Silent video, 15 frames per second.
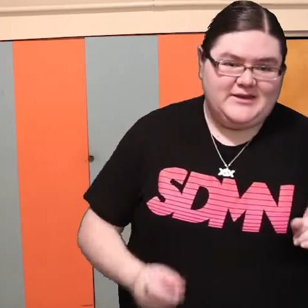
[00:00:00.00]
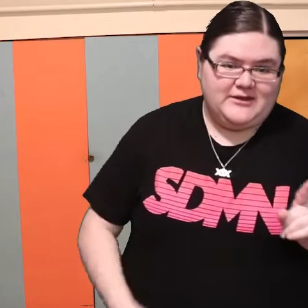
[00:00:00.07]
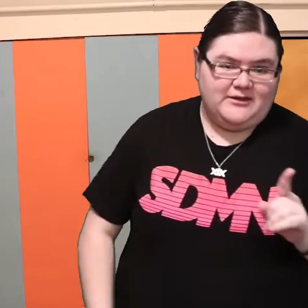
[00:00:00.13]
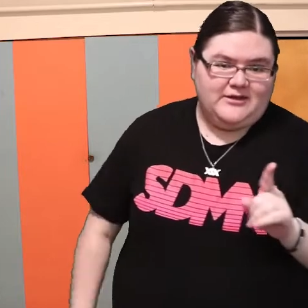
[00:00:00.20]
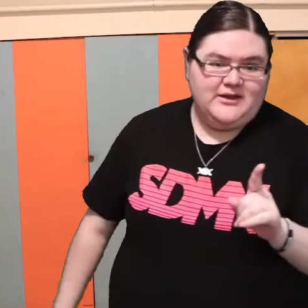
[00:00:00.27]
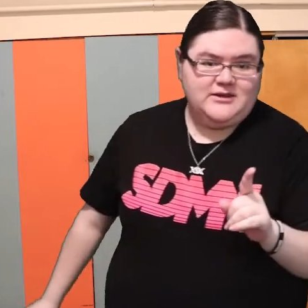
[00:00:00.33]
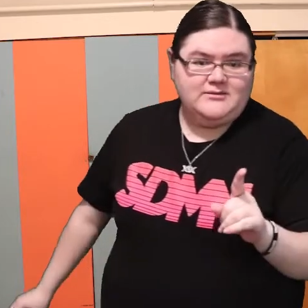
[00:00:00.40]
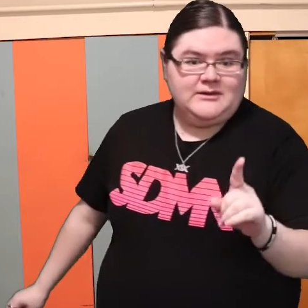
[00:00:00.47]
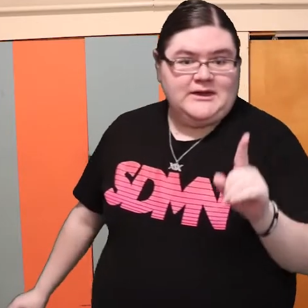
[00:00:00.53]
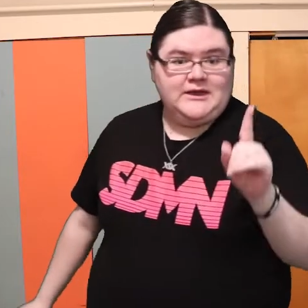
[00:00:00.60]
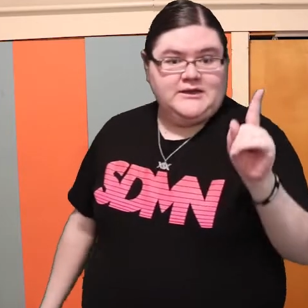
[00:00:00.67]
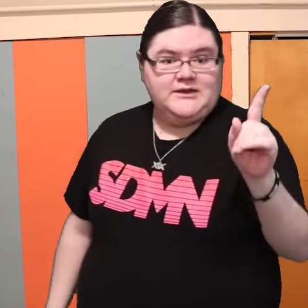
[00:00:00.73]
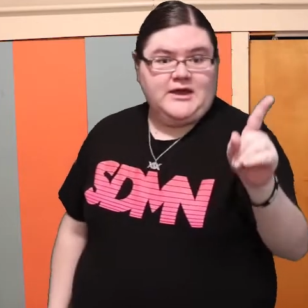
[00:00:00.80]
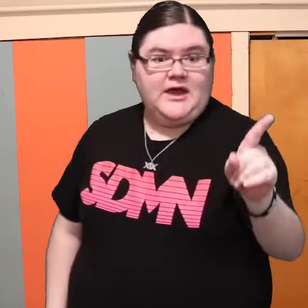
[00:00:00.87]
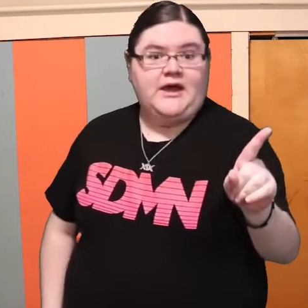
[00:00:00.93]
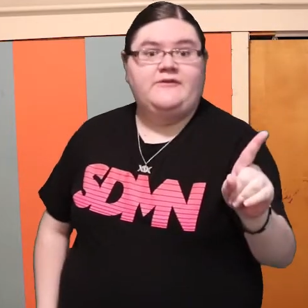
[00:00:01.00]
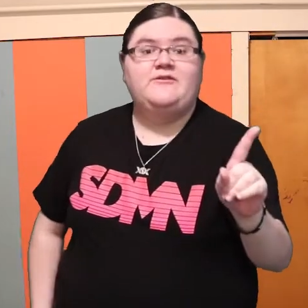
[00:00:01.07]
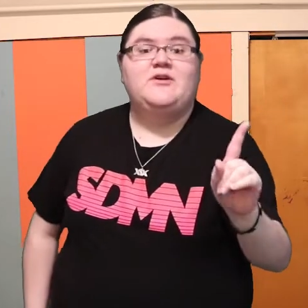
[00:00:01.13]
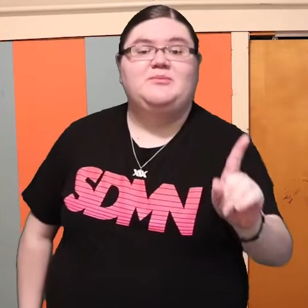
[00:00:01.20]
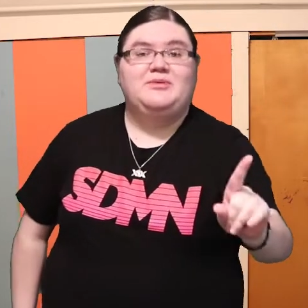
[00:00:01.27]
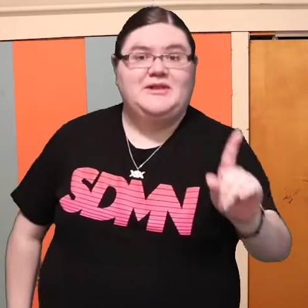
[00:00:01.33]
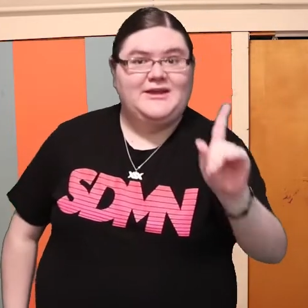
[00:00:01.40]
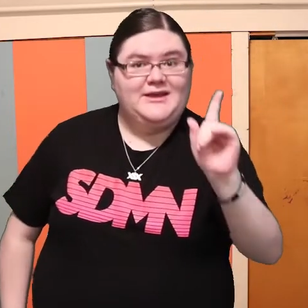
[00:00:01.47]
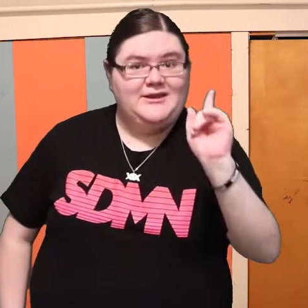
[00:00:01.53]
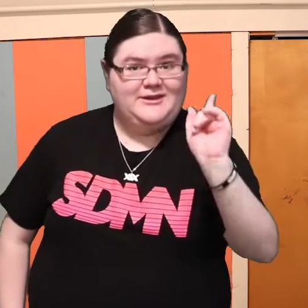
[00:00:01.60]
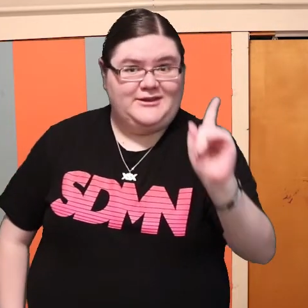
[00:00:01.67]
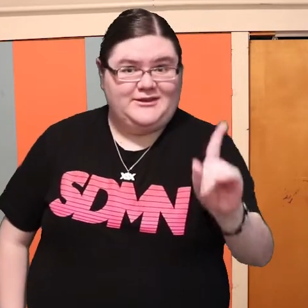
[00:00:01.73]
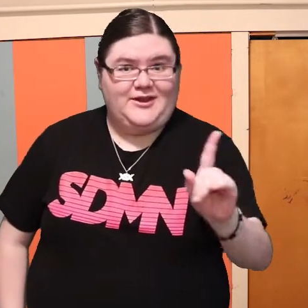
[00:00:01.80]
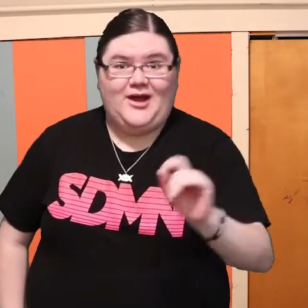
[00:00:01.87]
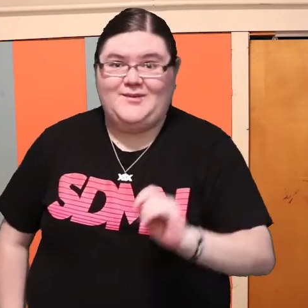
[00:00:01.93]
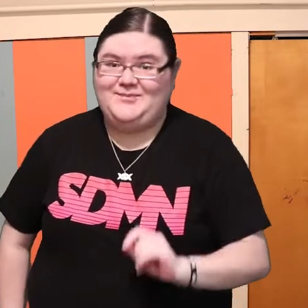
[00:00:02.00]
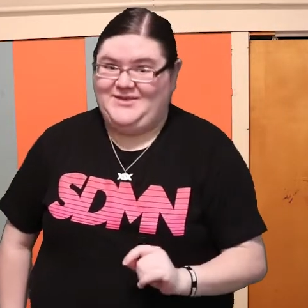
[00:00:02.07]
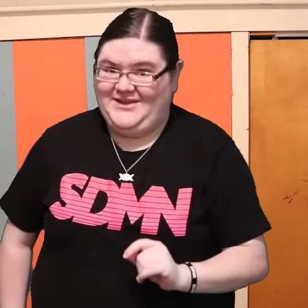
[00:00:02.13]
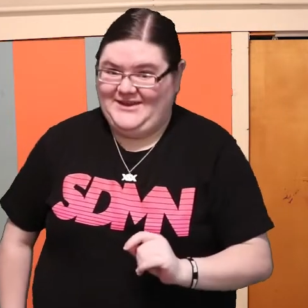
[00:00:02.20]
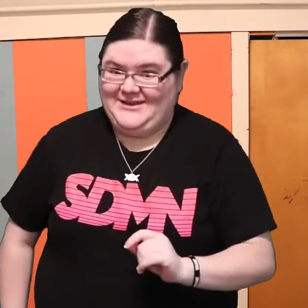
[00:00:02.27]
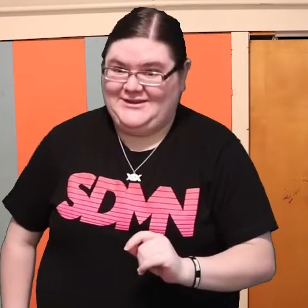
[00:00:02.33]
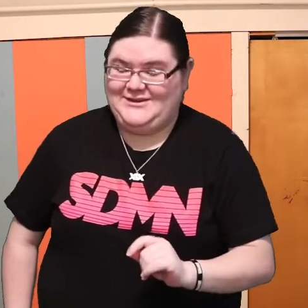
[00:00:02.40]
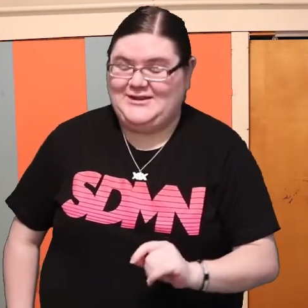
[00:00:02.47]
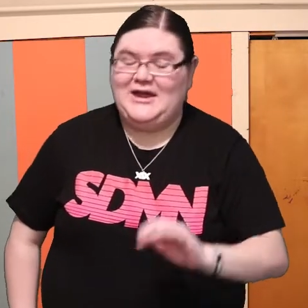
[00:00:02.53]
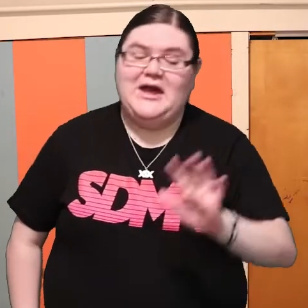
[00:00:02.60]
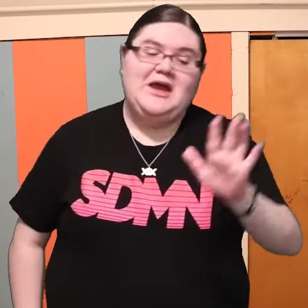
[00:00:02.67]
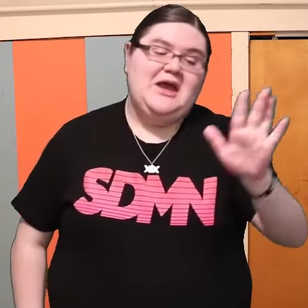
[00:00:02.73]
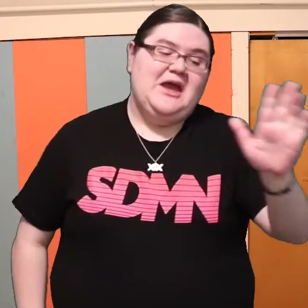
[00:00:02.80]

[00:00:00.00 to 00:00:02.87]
So this one is, can we please stop this?